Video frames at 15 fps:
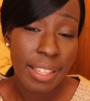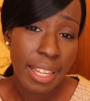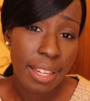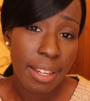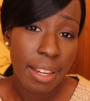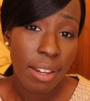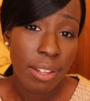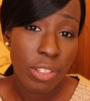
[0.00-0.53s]

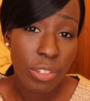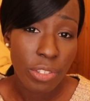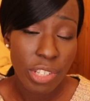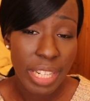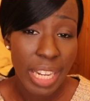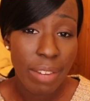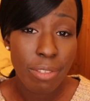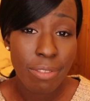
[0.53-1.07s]
they
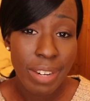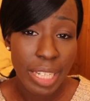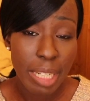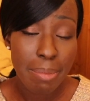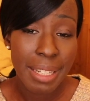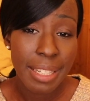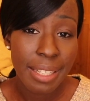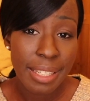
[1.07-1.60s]
usually have a
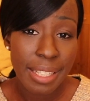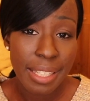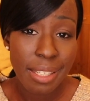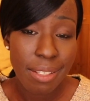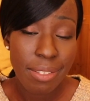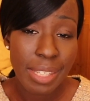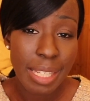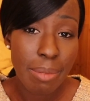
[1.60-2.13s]
recommended
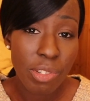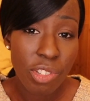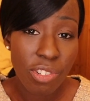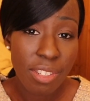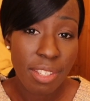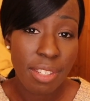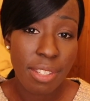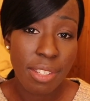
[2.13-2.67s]
list of
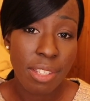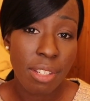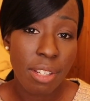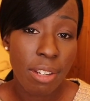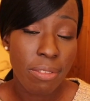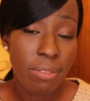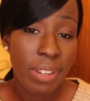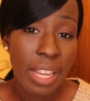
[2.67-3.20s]
seamstresses and
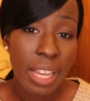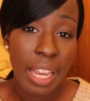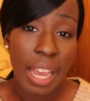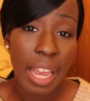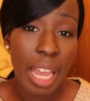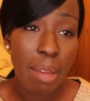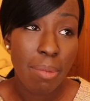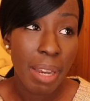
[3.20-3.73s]
stuff.
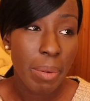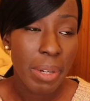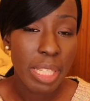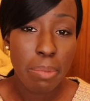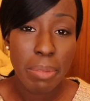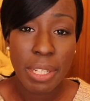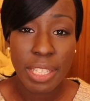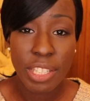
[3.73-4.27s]
I went
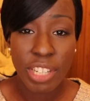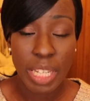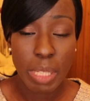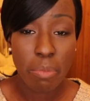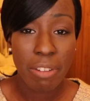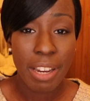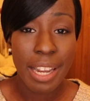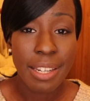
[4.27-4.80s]
to
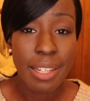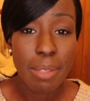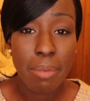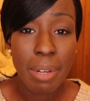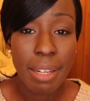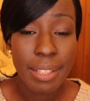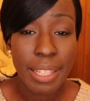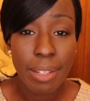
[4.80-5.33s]
Birketrex Bride as
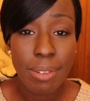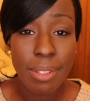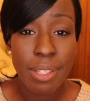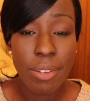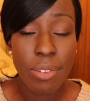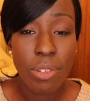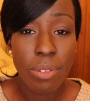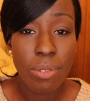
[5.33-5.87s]
well. They
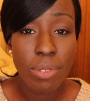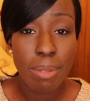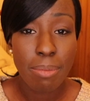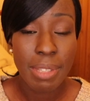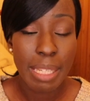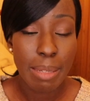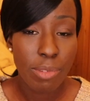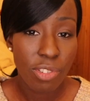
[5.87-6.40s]
also knew some
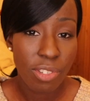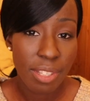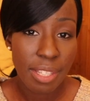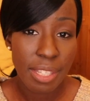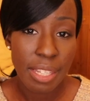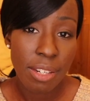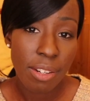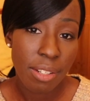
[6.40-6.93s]

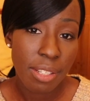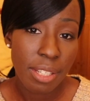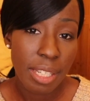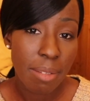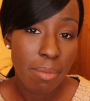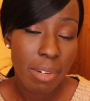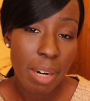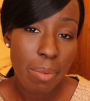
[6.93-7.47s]
seamstresses in
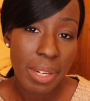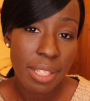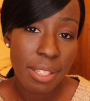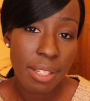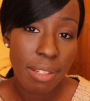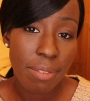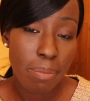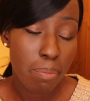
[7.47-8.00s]
Nottingham where I went
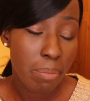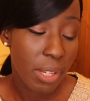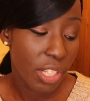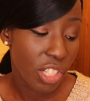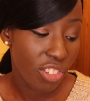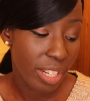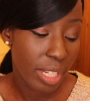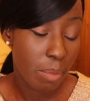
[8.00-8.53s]
to the
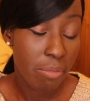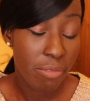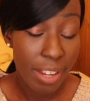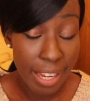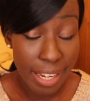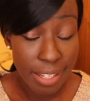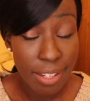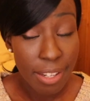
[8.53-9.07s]
Birketrex
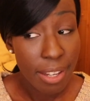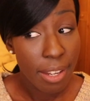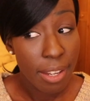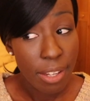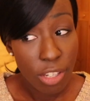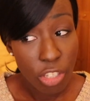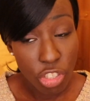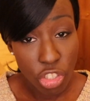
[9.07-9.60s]
Bride
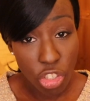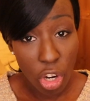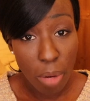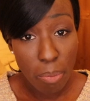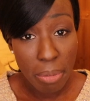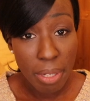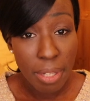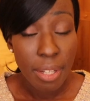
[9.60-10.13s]

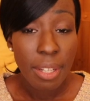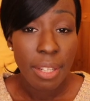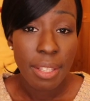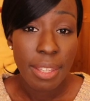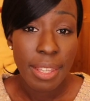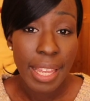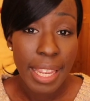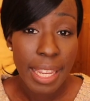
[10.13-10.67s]
shop.
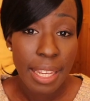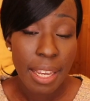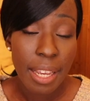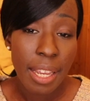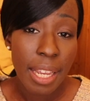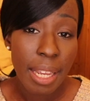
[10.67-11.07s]
They